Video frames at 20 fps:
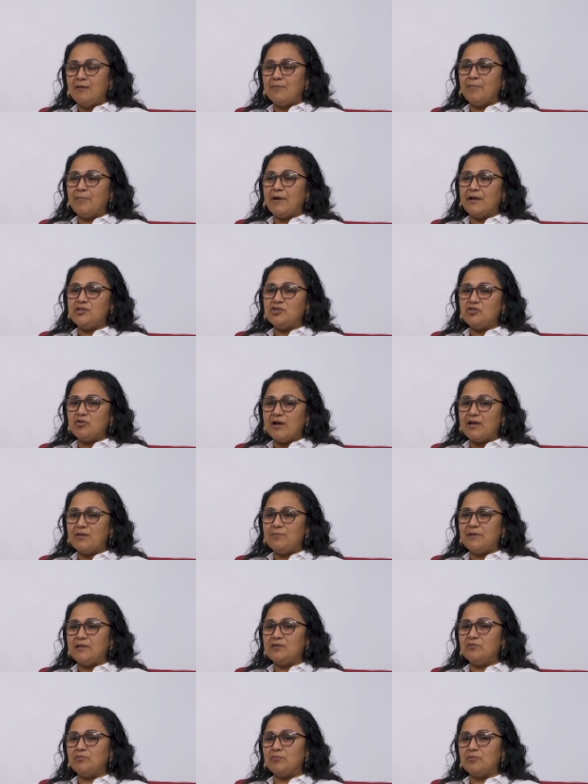Mind you, I had
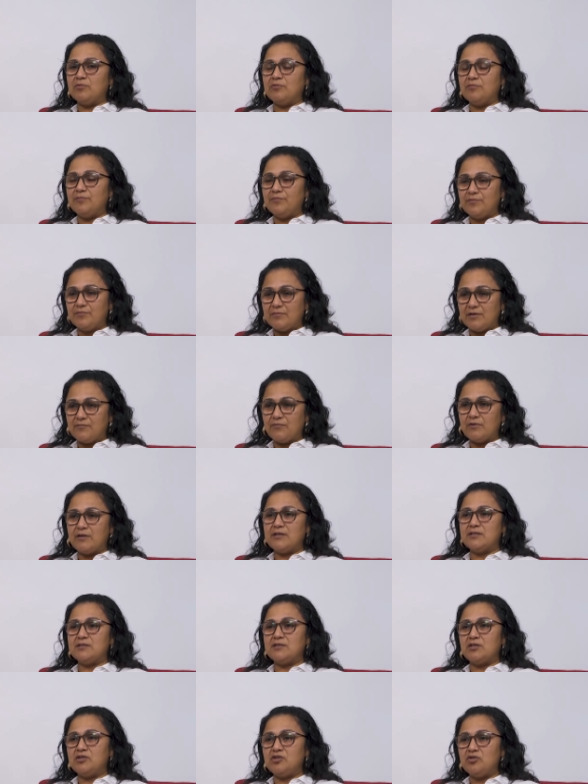been through different
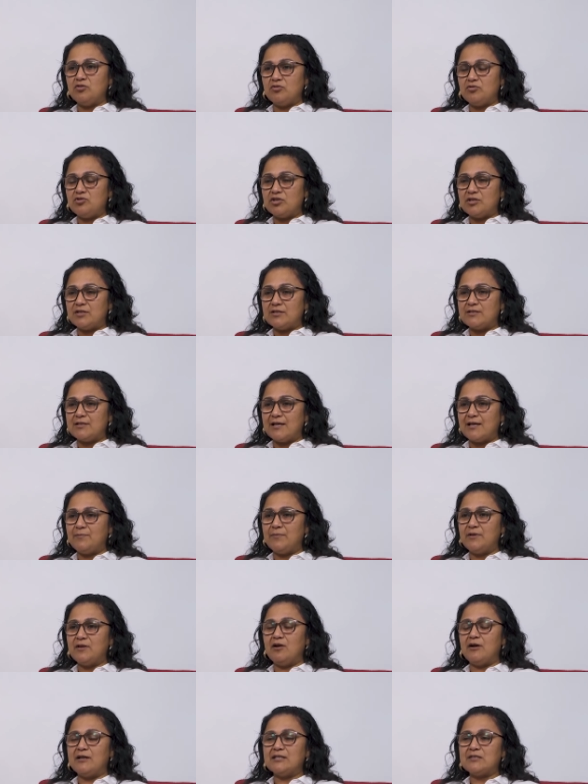institutions. I'd
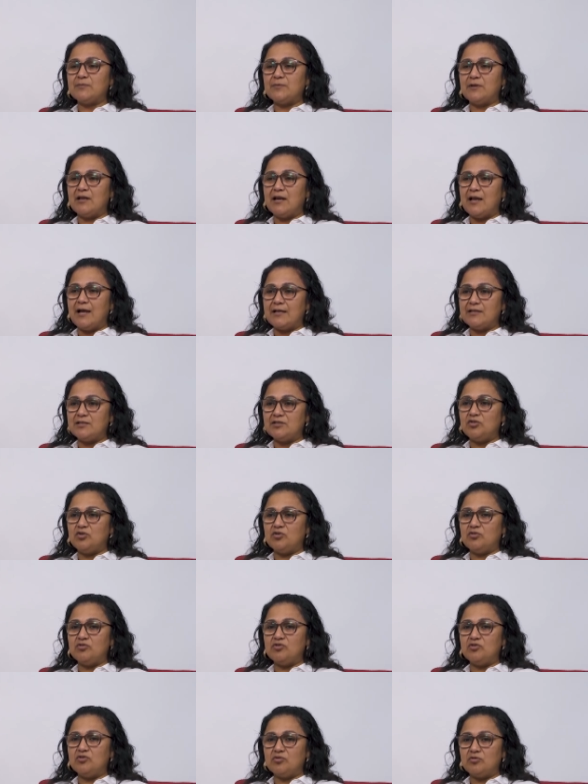been hospitalized
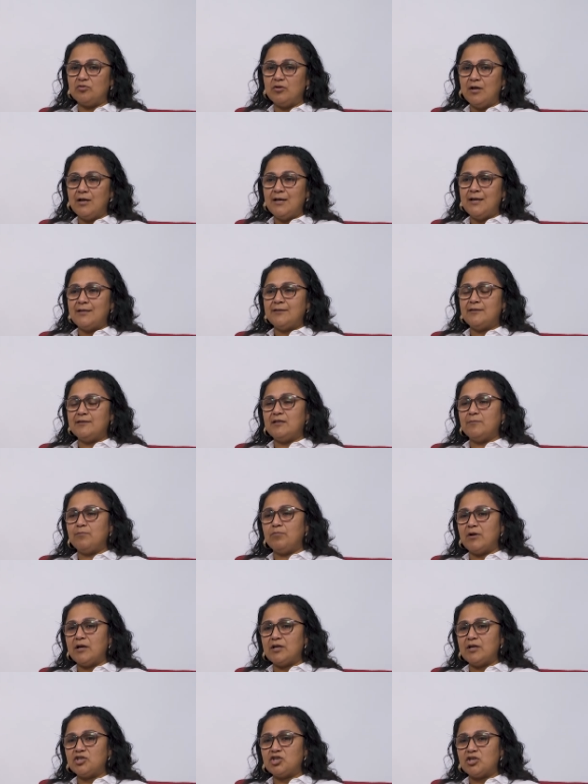due to the
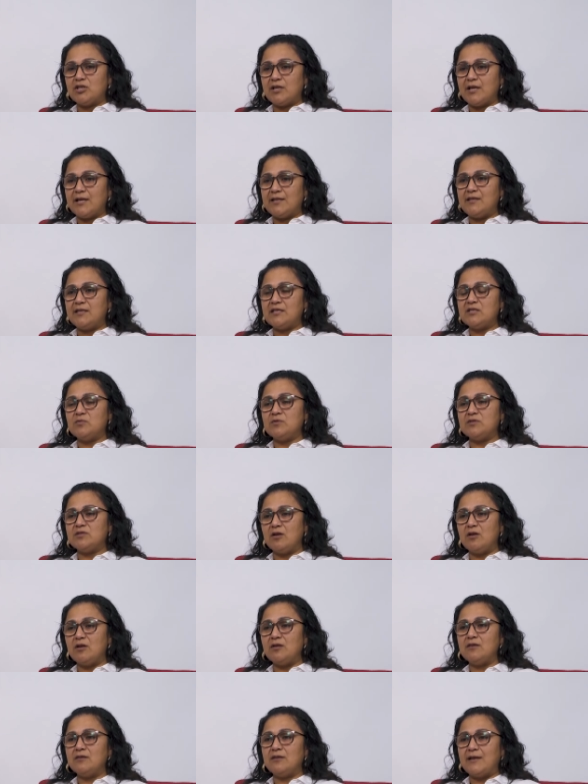depression, and this was
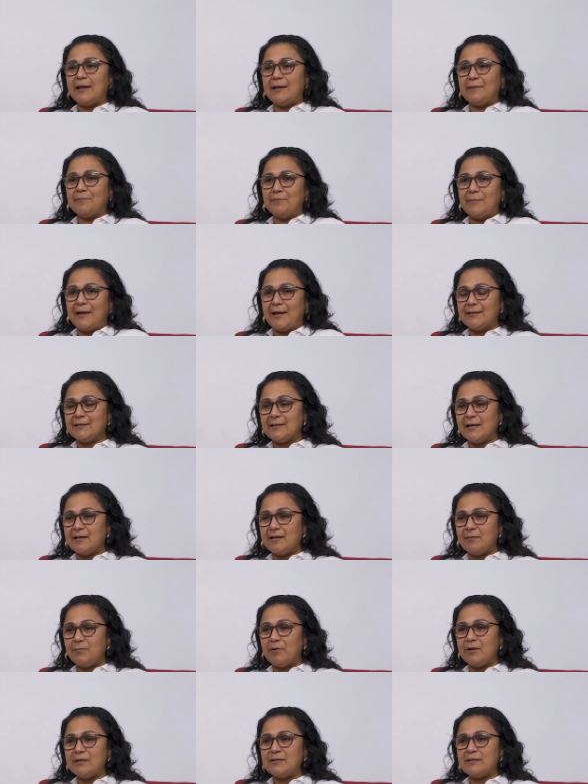on
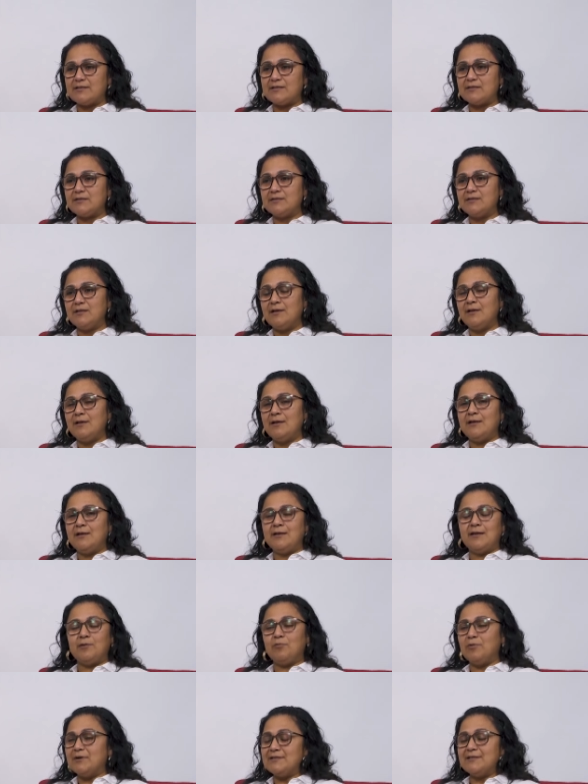antidepressants.
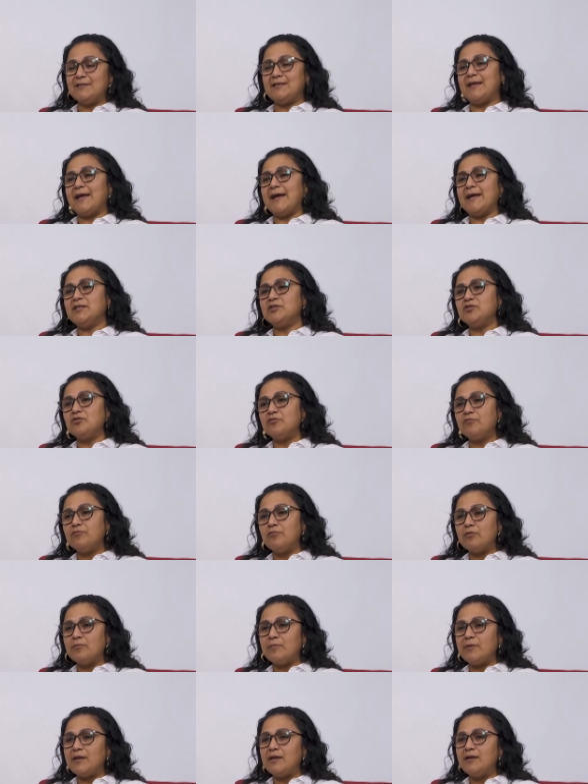It wasn't the answer
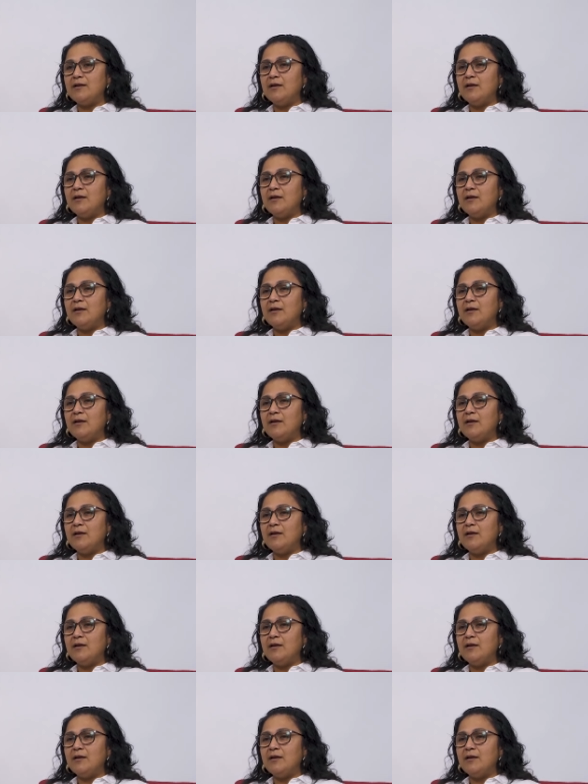for me.